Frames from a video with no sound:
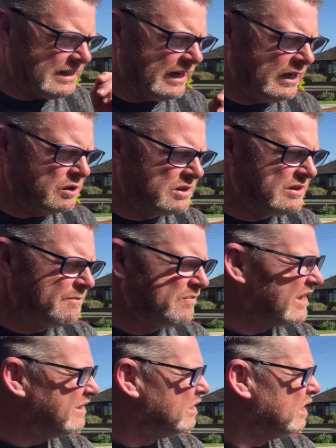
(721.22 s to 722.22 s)
tyres,
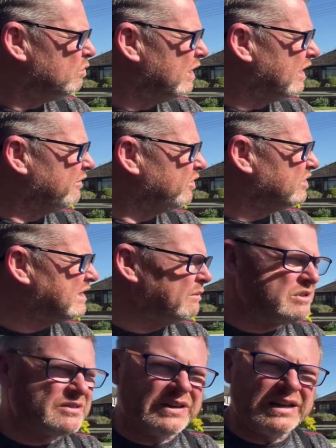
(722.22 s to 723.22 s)
well, the front end
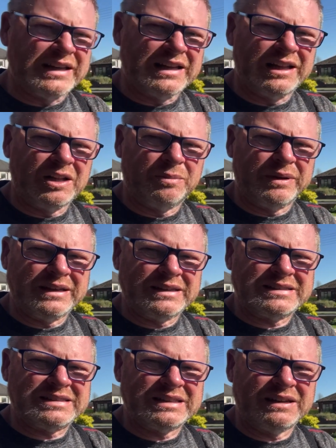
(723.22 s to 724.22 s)
was feeling a little bit
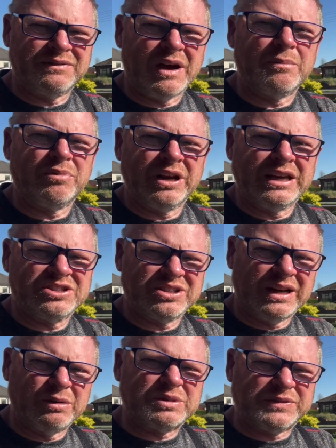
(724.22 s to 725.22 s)

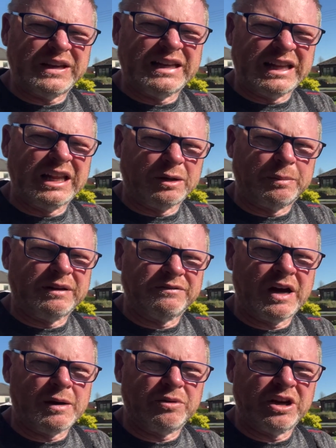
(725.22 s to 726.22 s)
vibration. I was feeling a little bit of
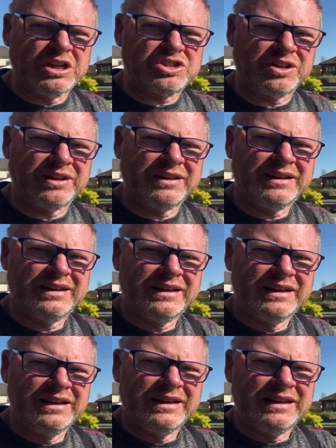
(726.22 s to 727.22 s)
vibration
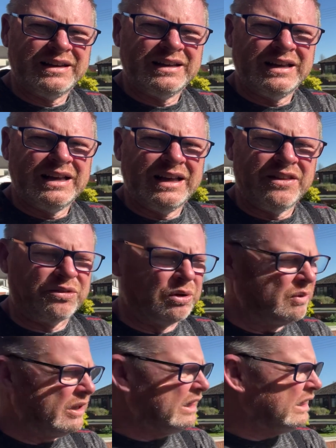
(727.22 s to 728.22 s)

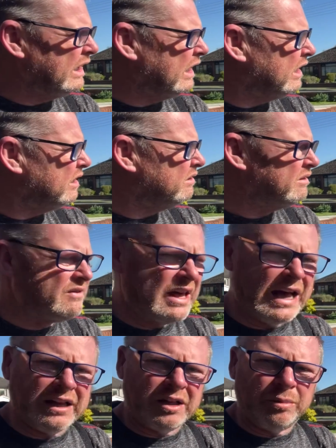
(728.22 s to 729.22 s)
through the
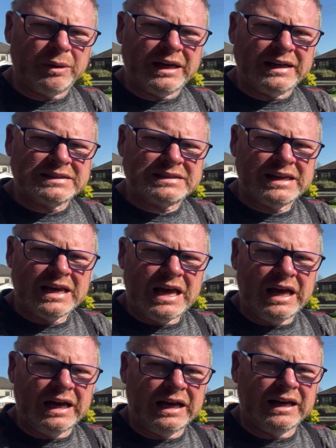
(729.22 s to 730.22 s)
handlebars,
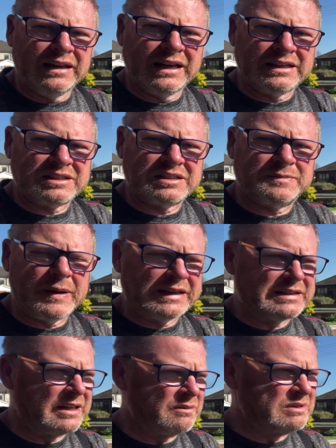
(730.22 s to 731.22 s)
and I
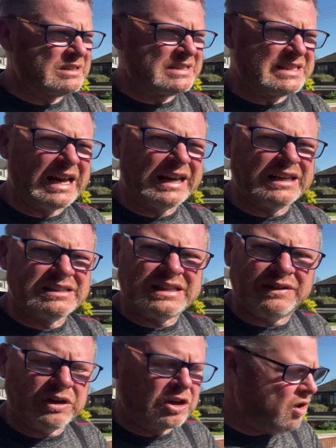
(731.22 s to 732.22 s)
suspected it was the tyres
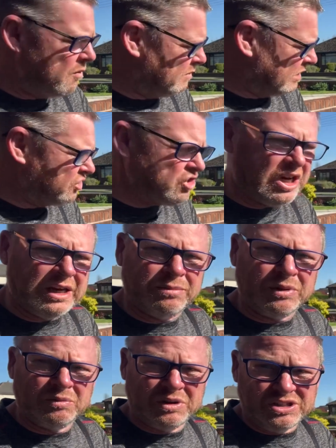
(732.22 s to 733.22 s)
having got
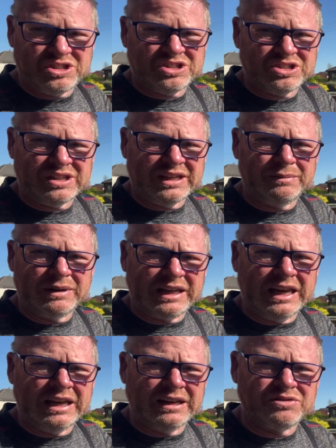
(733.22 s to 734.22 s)
misshapen, which
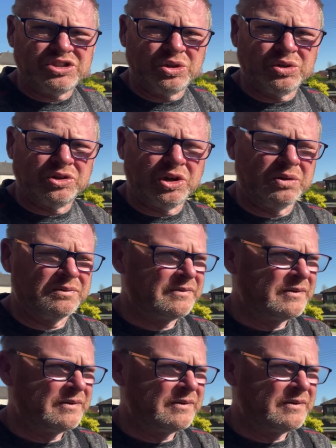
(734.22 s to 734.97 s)
again I've shown you,